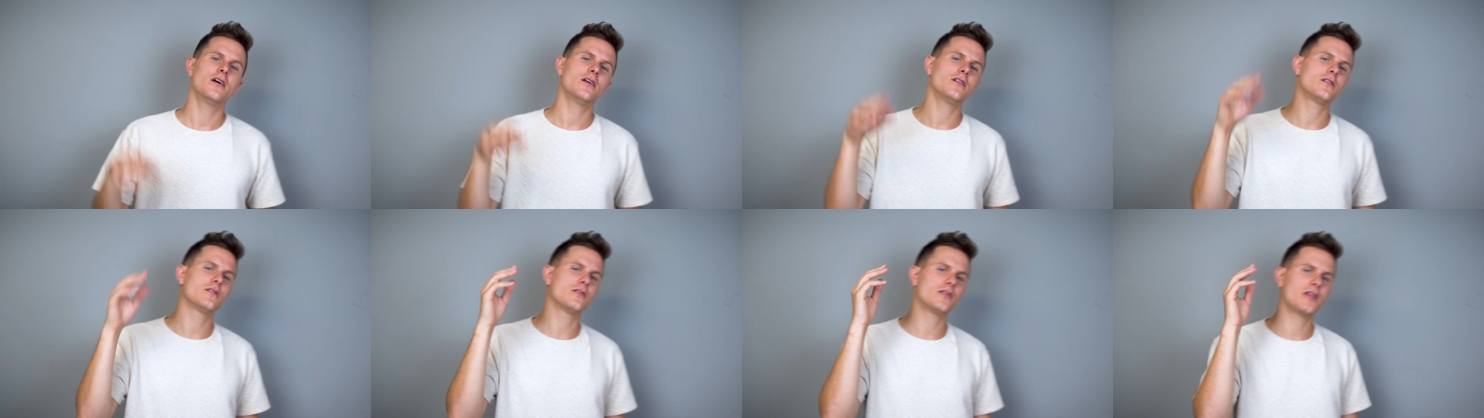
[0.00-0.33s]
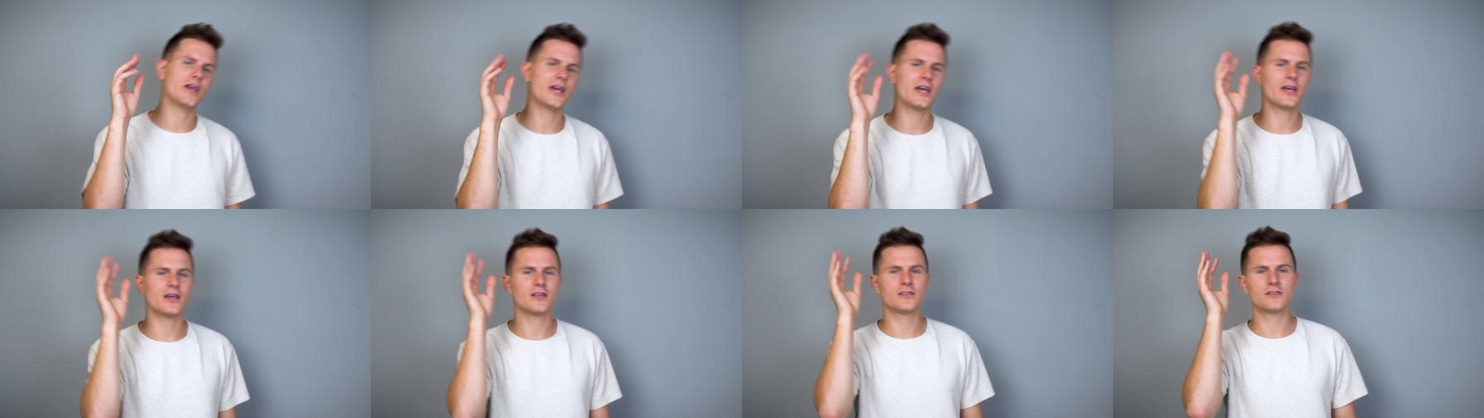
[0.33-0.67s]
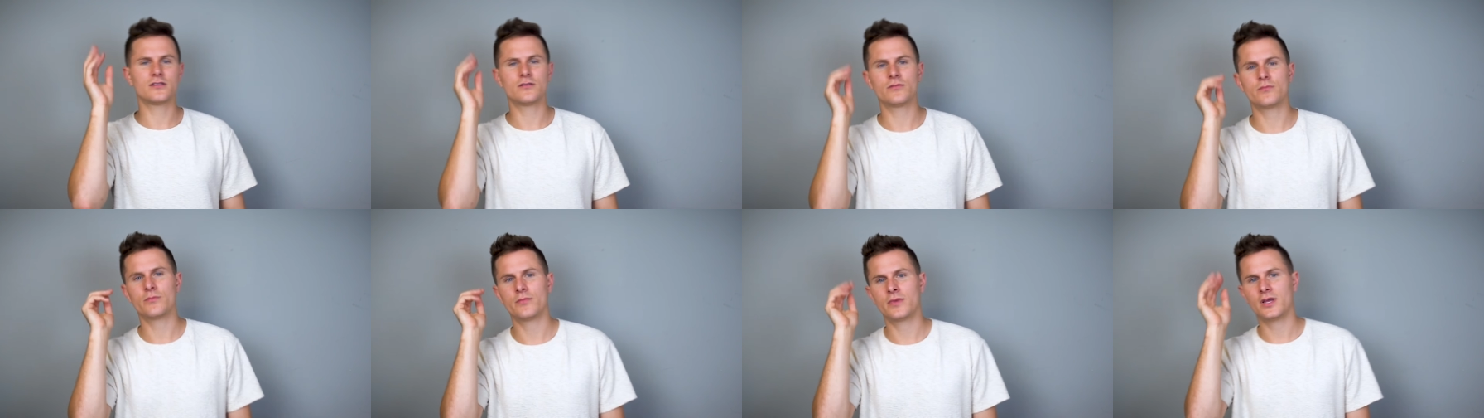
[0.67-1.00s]
that's
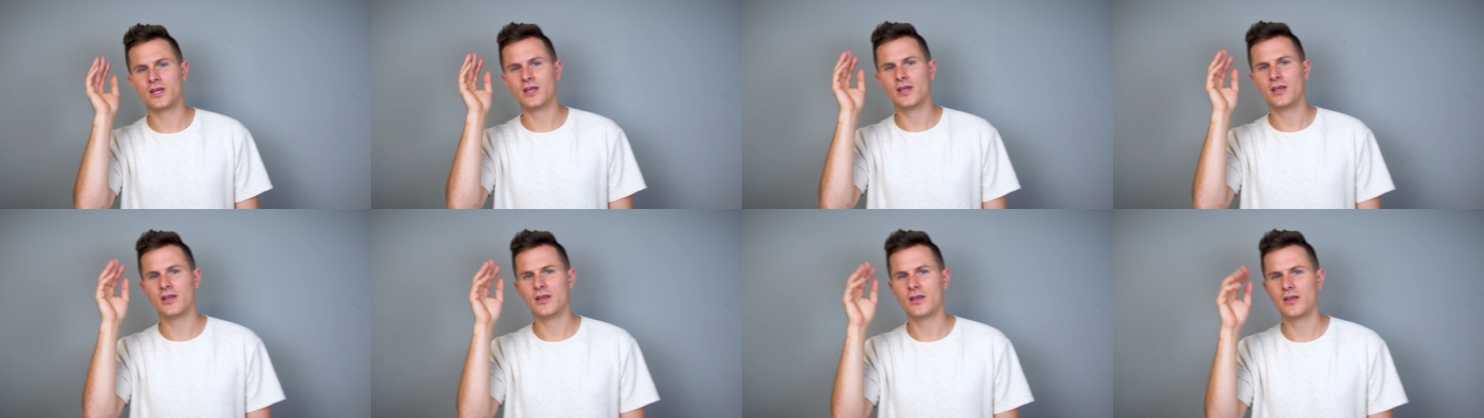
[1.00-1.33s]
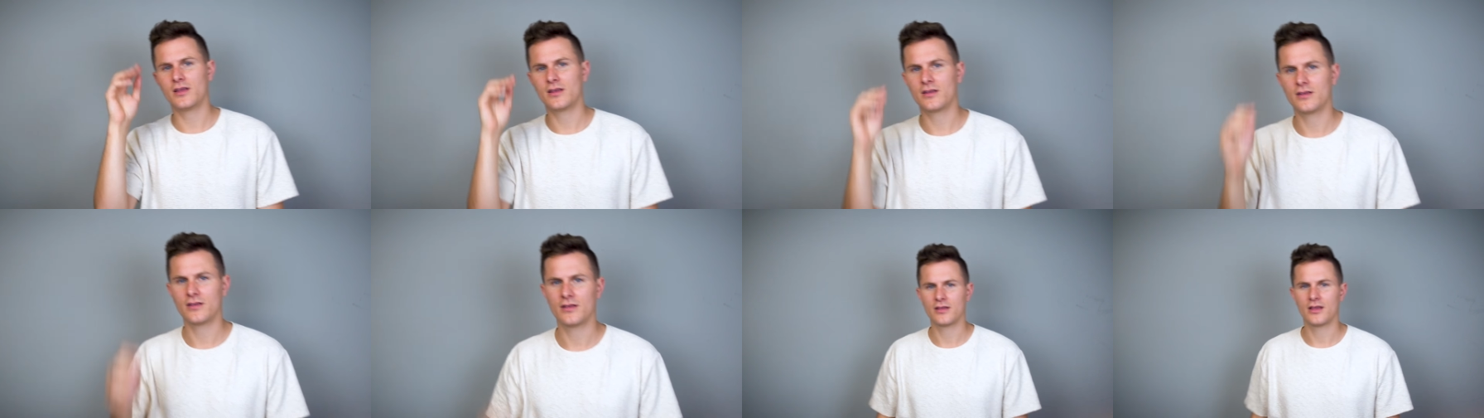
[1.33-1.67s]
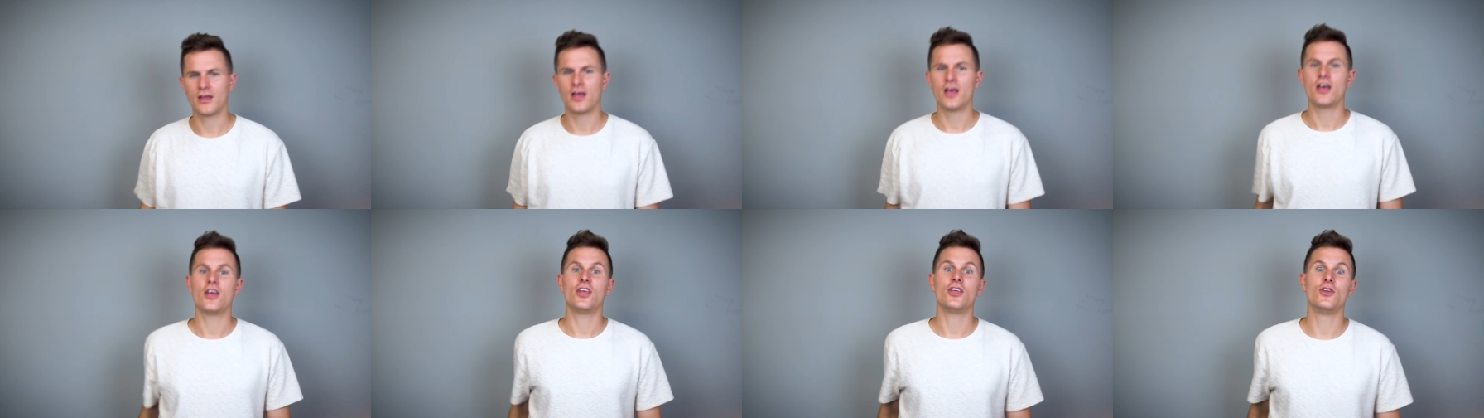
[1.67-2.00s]
me.
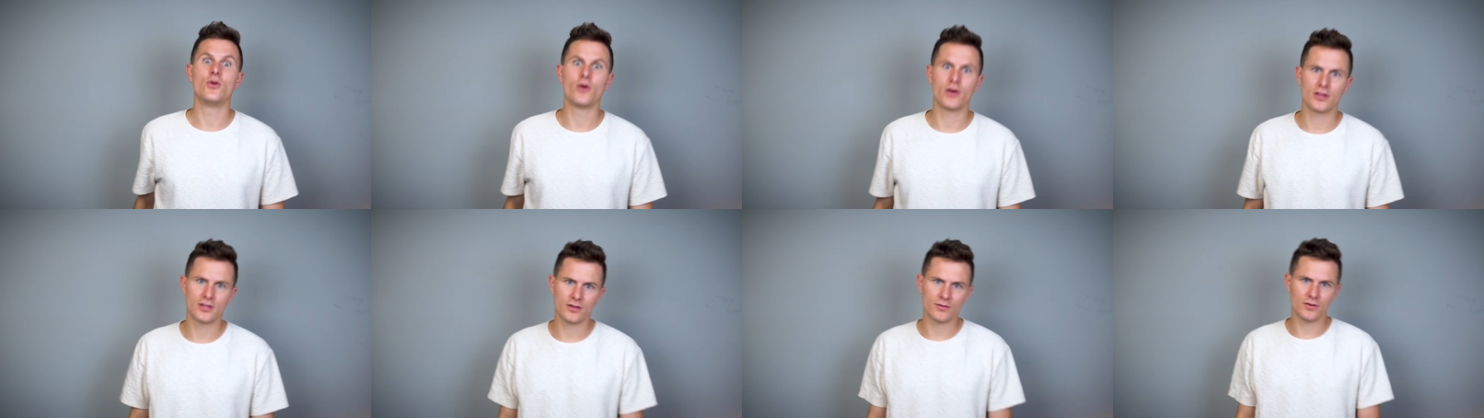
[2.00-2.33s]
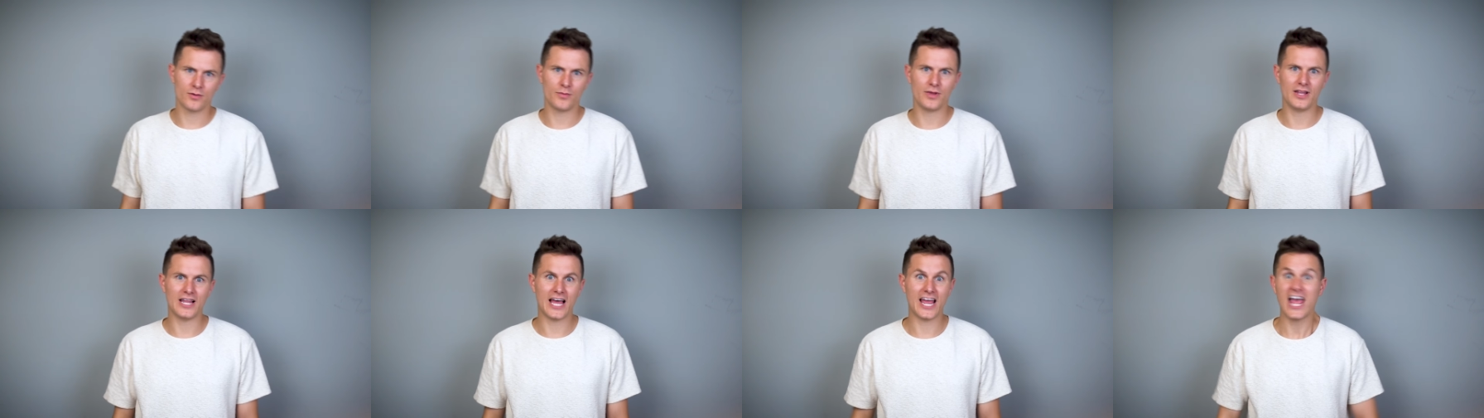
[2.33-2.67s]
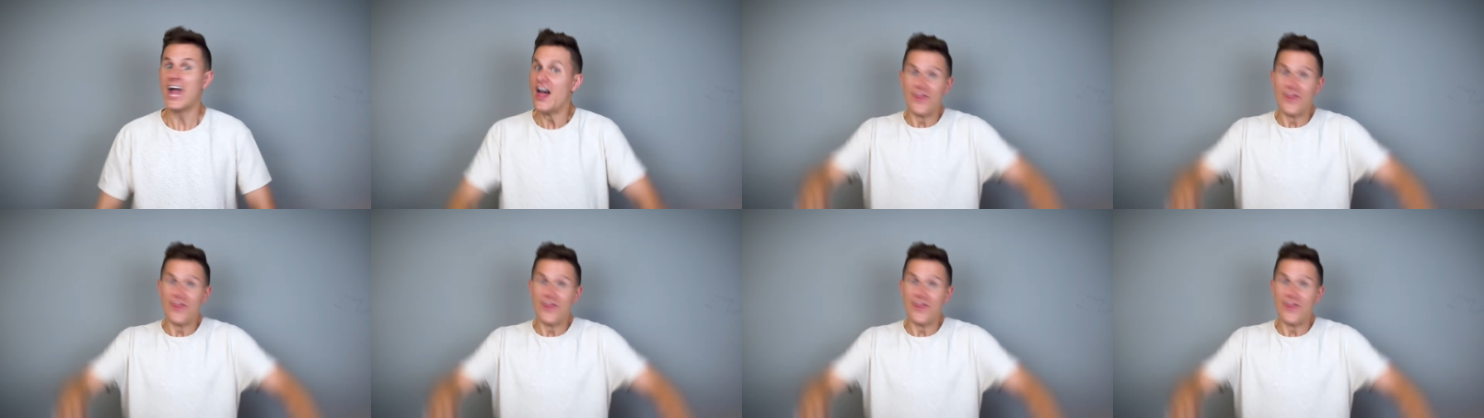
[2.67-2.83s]
You want them to be like,